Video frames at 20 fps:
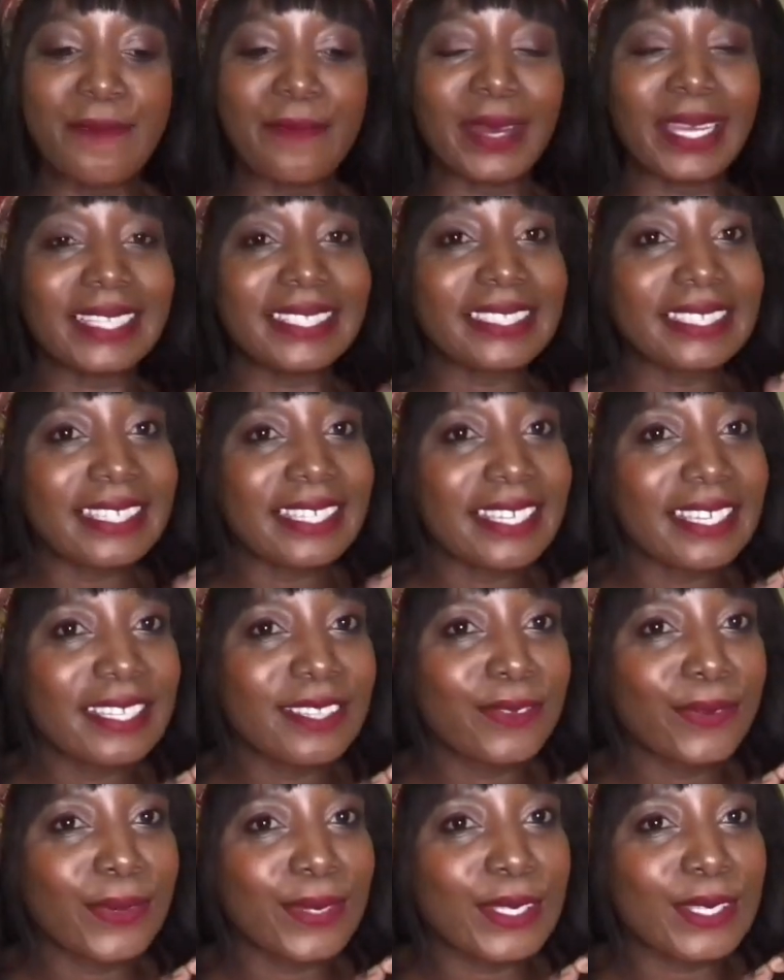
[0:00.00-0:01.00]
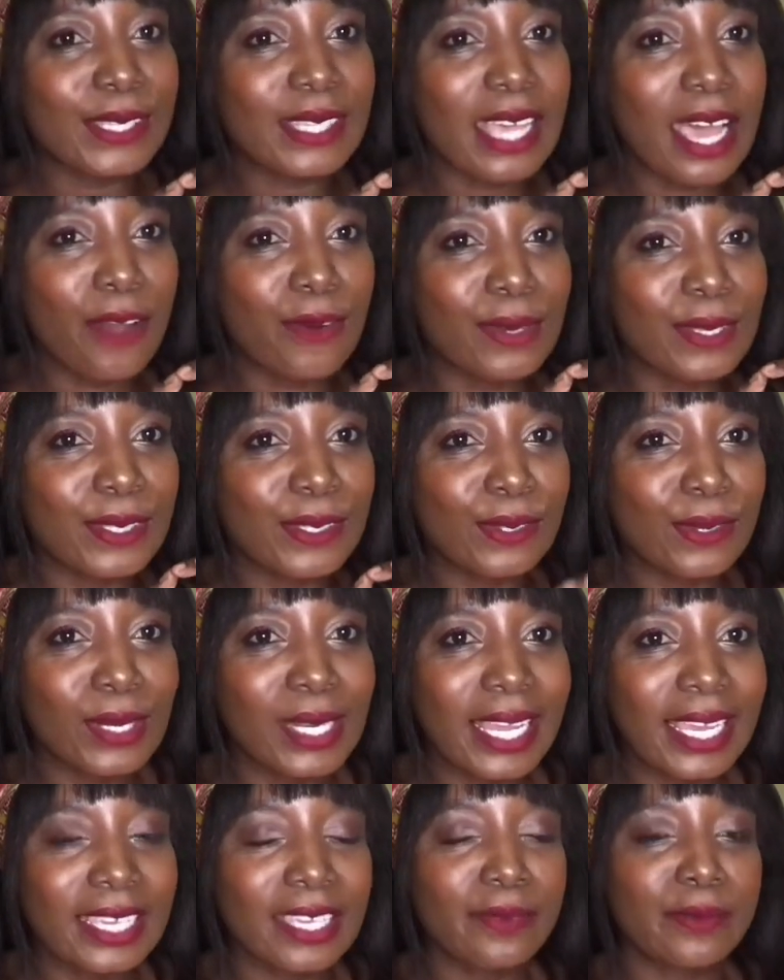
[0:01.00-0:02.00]
But I was so
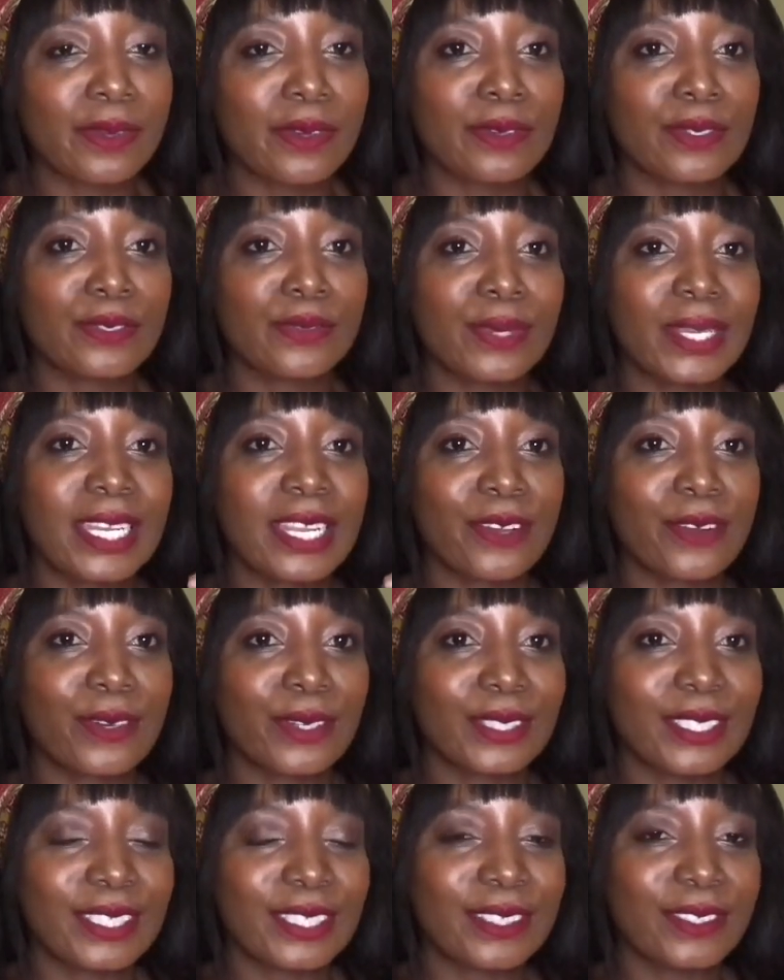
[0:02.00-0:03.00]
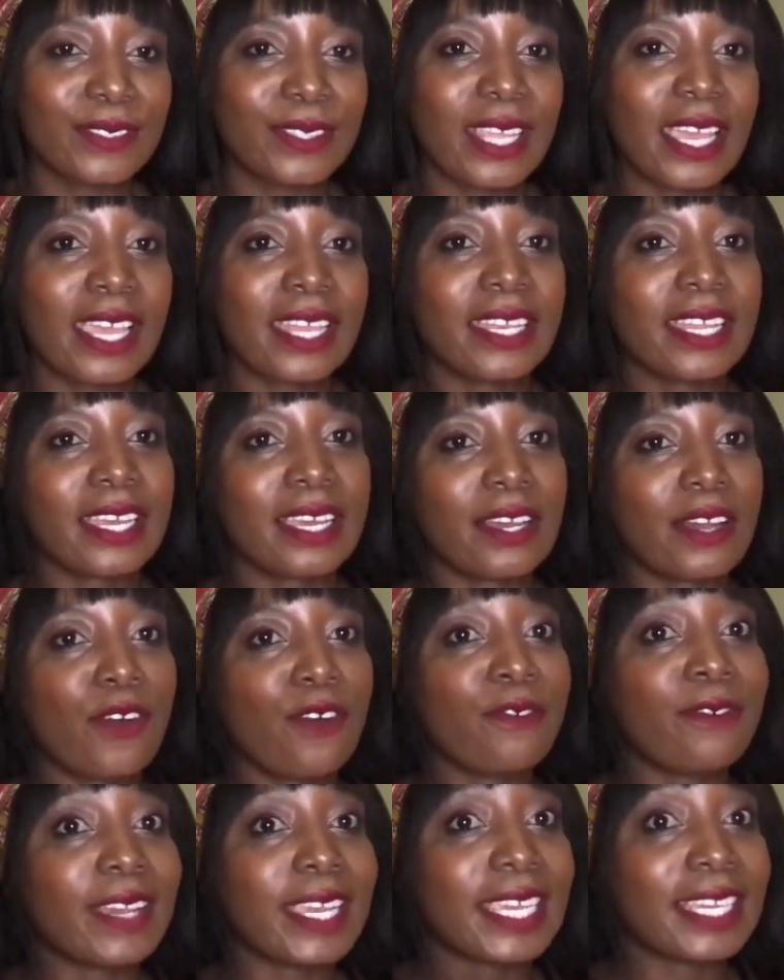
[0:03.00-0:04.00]
lucky because when I got into, and I
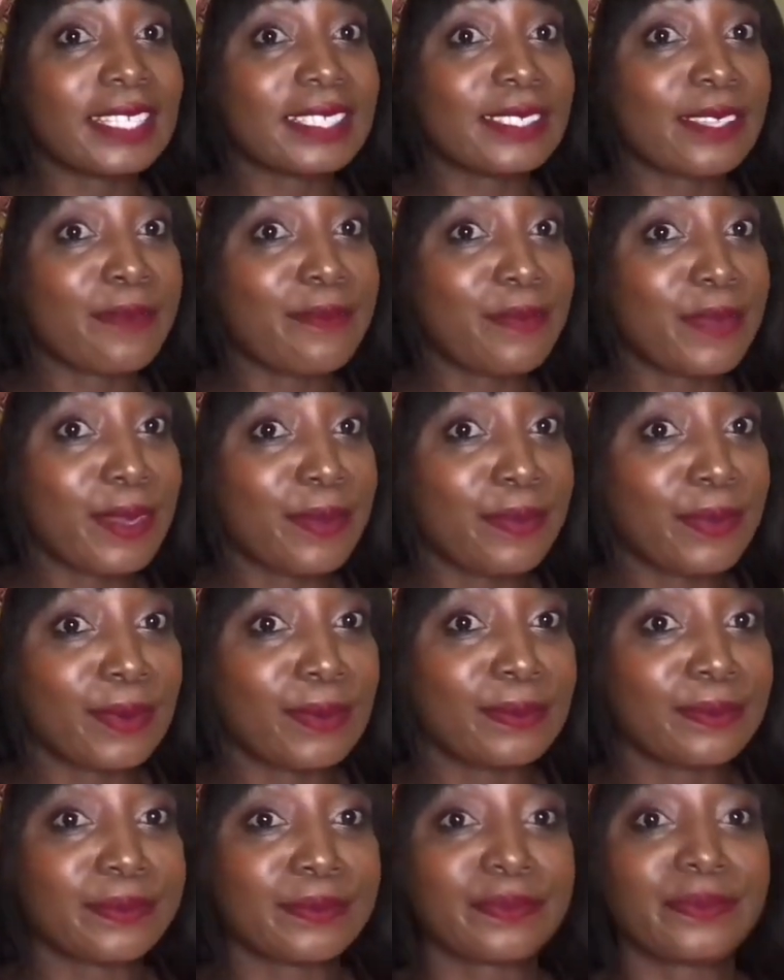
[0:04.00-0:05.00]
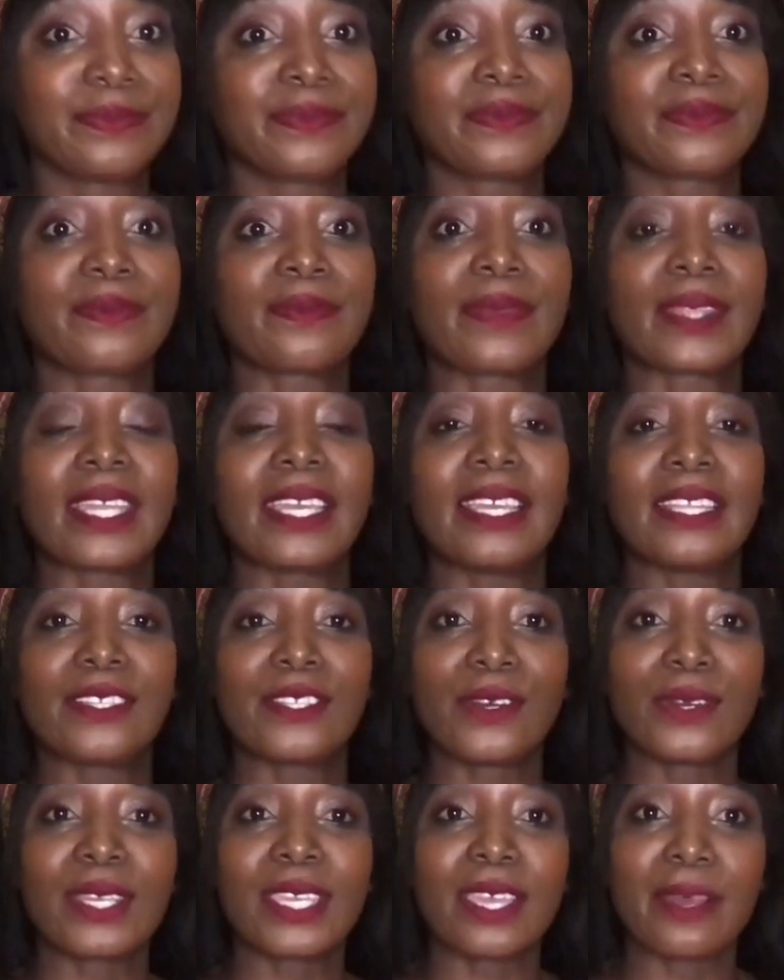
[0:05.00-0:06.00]
overheard some people
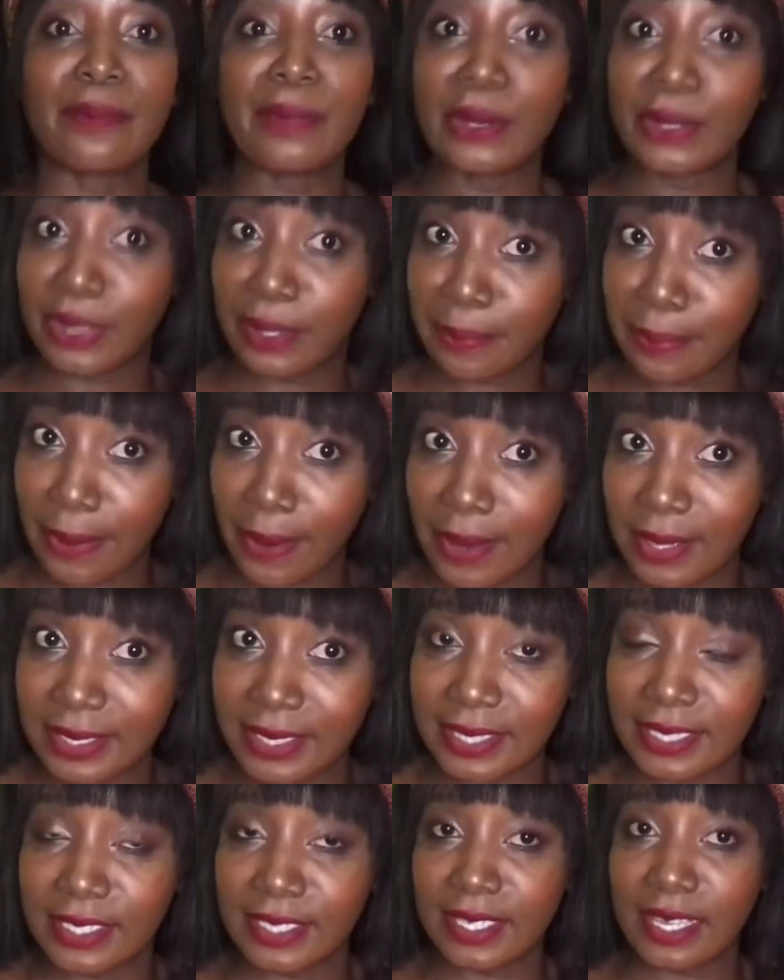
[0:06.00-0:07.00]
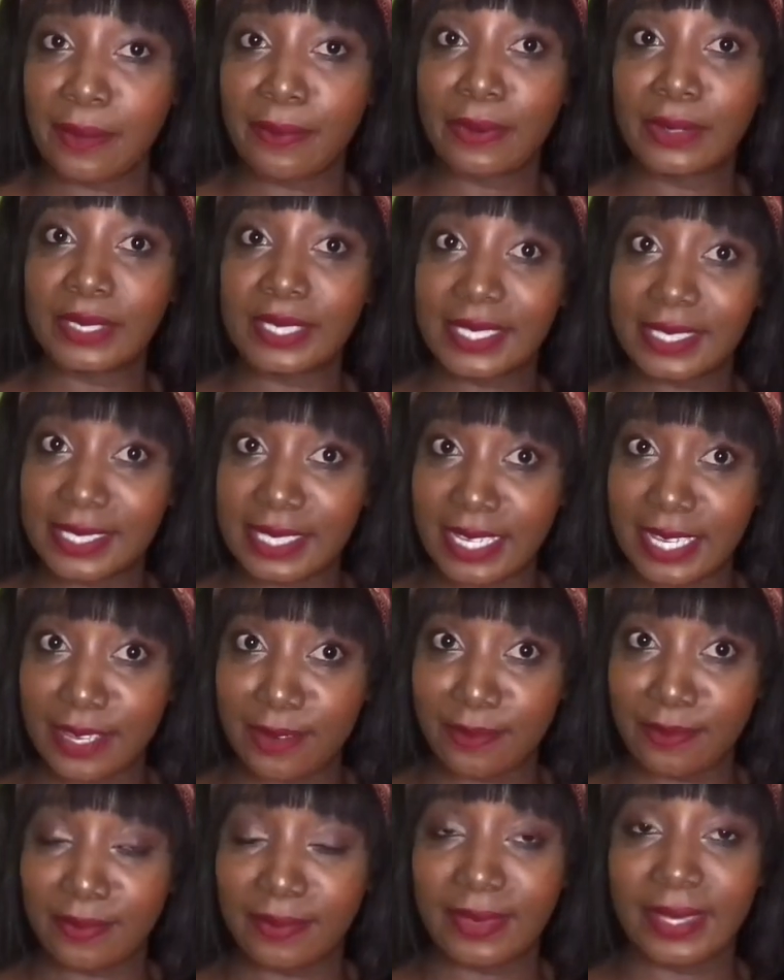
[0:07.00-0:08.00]
talking about the party, about his
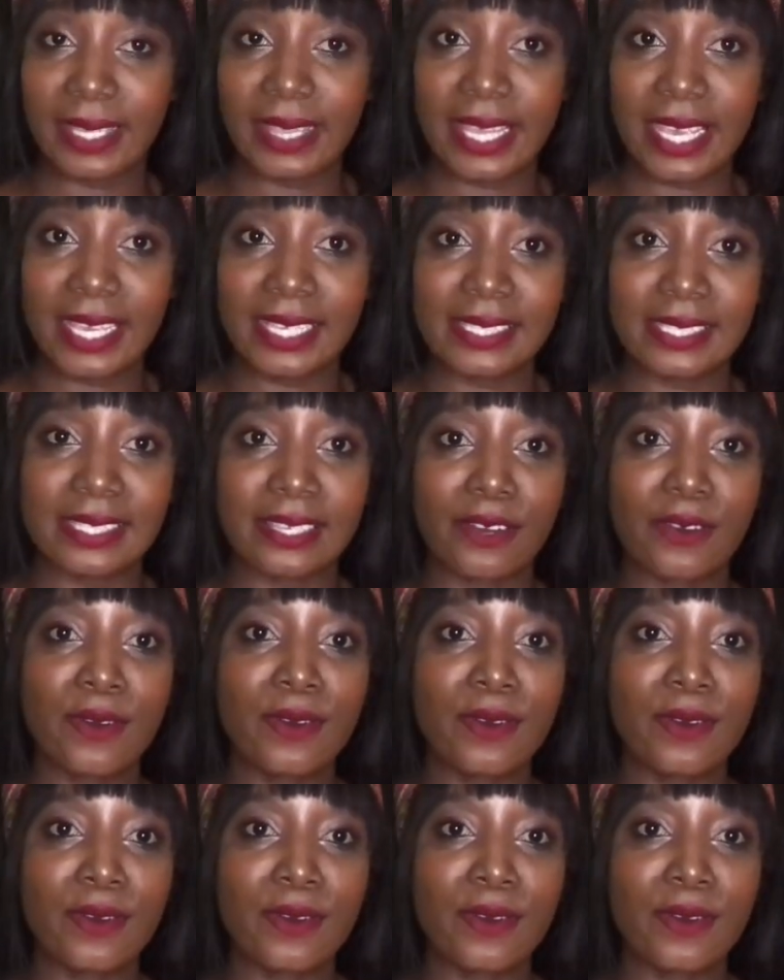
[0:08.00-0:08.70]
name, the dancer.